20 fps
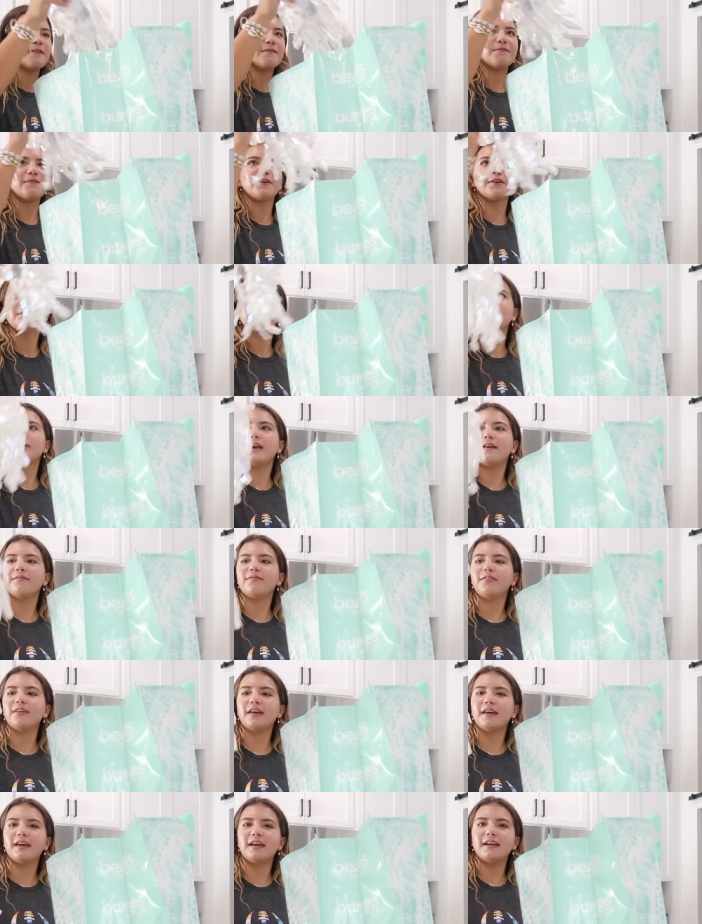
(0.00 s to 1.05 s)
First, we have
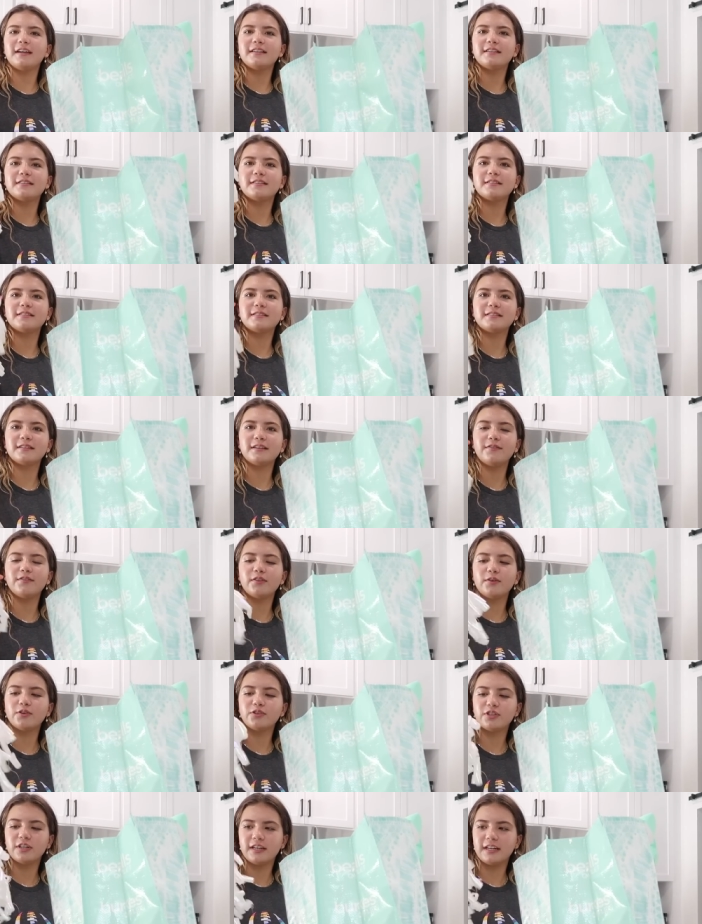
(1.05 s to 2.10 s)
this, even
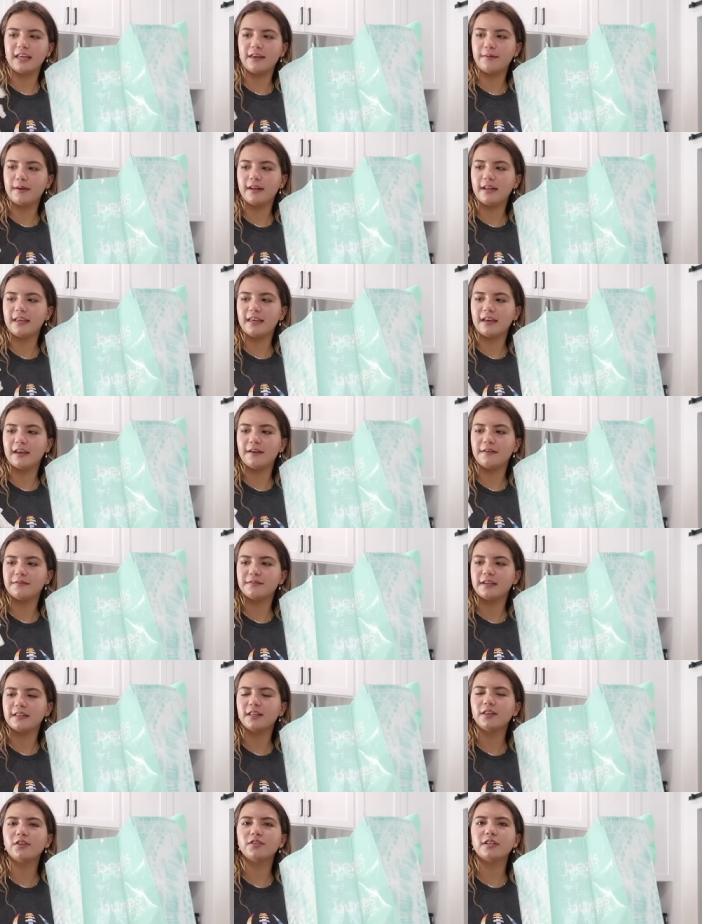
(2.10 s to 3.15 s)
though she didn't give me any gifts.
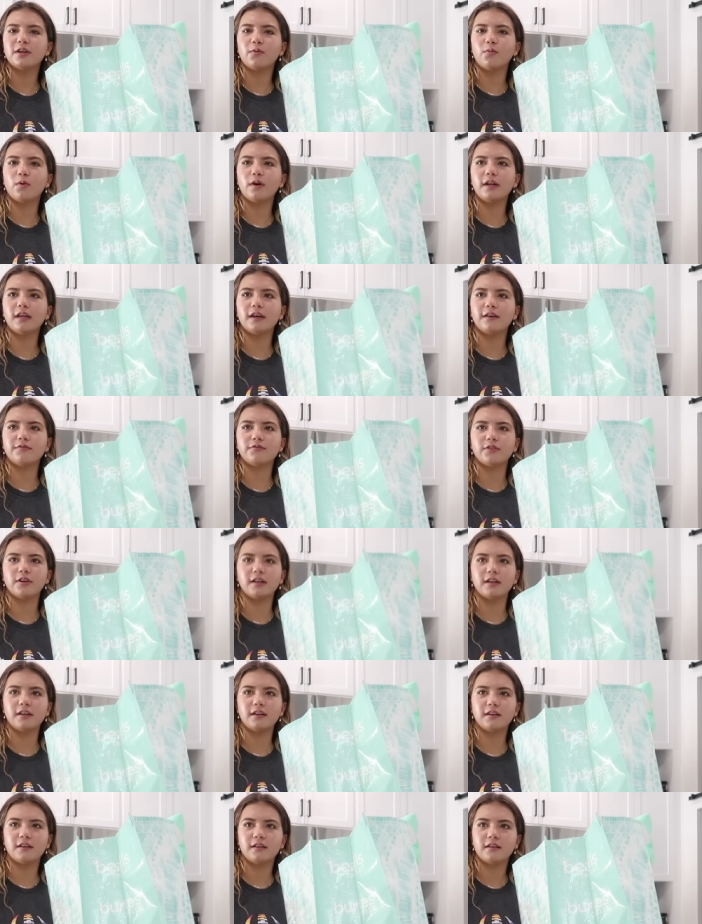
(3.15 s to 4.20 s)
I think there's like one gift,
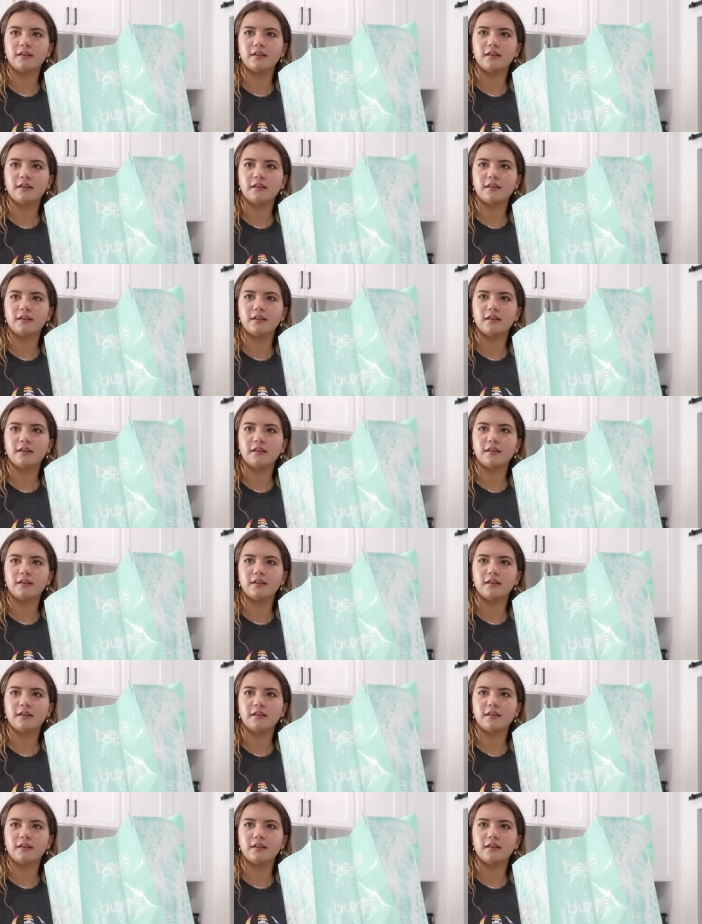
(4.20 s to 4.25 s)
right?